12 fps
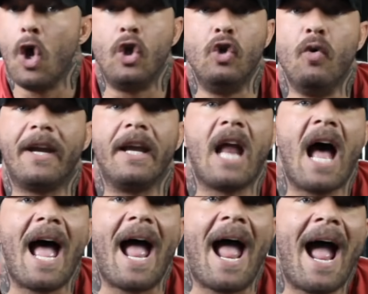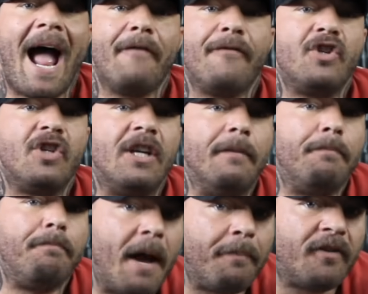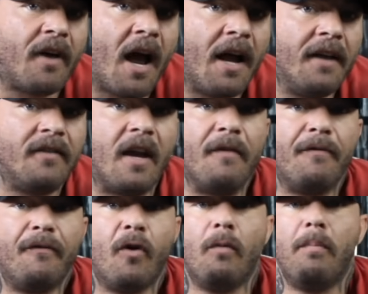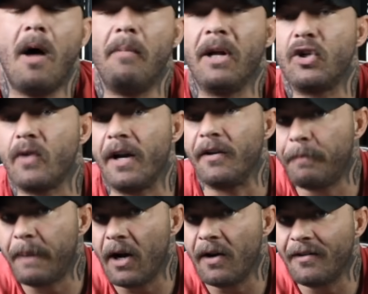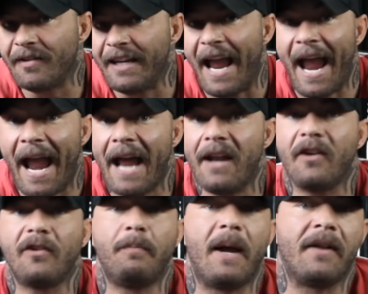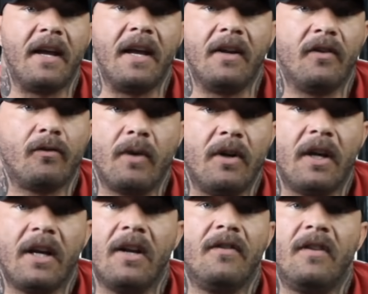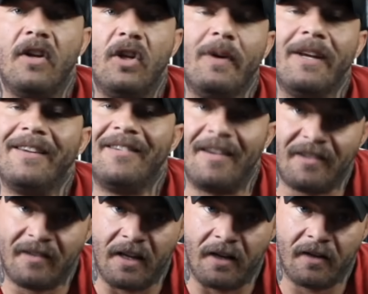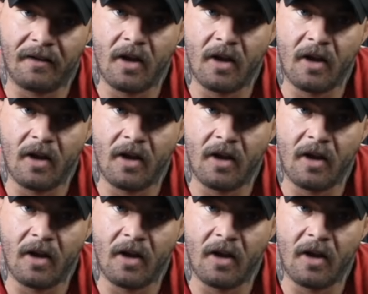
You cannot have cheap peptides and full public transparency and expect the industry to continue existing.